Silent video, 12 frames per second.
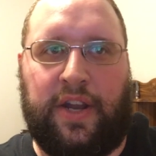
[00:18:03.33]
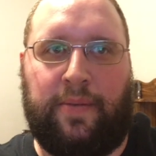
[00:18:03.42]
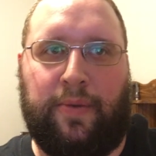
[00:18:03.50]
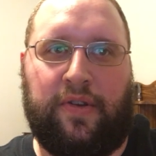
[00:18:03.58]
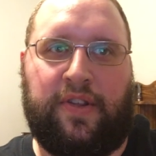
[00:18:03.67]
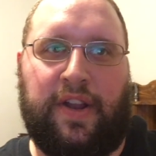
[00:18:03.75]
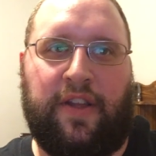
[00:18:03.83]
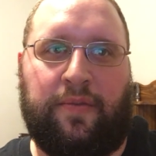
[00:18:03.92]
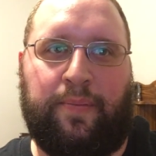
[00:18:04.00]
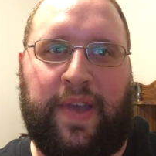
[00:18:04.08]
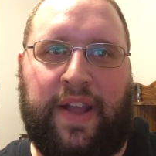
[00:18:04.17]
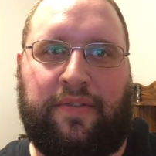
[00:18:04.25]
Martinez
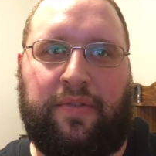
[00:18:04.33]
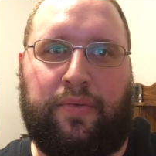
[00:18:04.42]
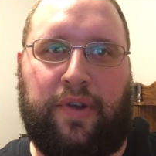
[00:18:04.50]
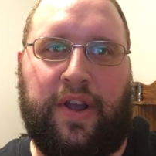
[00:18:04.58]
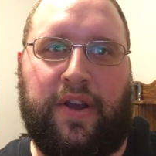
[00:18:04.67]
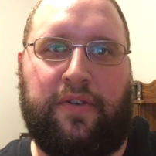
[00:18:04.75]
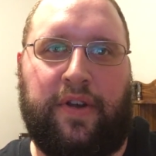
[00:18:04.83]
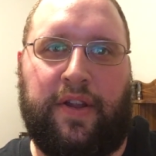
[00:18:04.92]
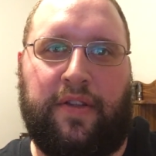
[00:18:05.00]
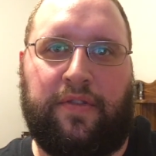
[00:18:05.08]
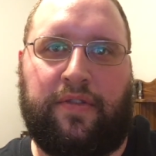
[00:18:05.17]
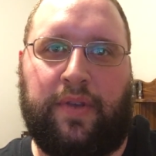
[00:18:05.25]
bats 300
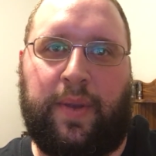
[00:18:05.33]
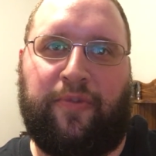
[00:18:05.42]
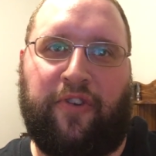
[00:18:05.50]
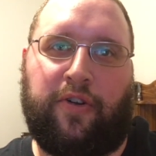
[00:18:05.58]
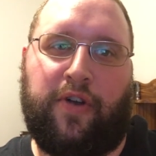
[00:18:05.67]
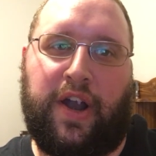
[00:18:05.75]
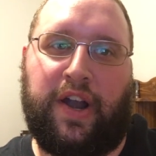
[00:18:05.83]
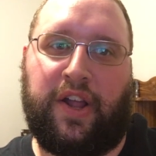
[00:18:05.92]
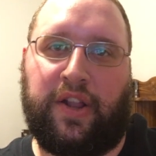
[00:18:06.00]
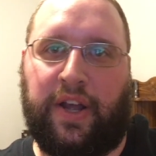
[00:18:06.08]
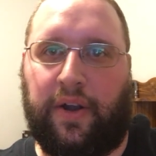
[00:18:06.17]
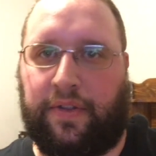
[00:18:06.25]
in his sleep, for crying
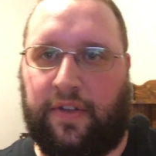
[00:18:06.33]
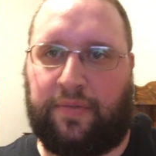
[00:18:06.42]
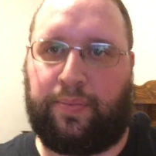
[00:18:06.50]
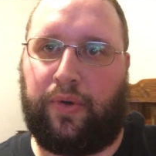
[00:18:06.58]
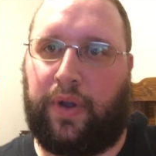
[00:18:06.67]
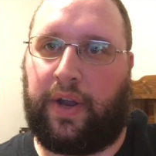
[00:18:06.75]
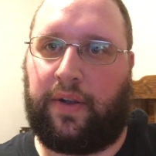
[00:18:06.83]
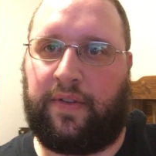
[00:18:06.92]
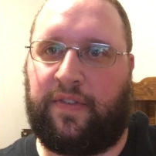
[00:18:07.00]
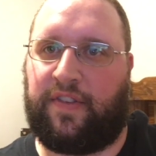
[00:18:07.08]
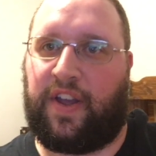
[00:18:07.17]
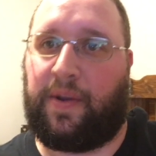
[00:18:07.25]
out loud at this point.
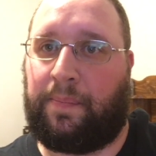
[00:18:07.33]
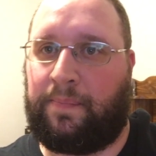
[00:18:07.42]
So,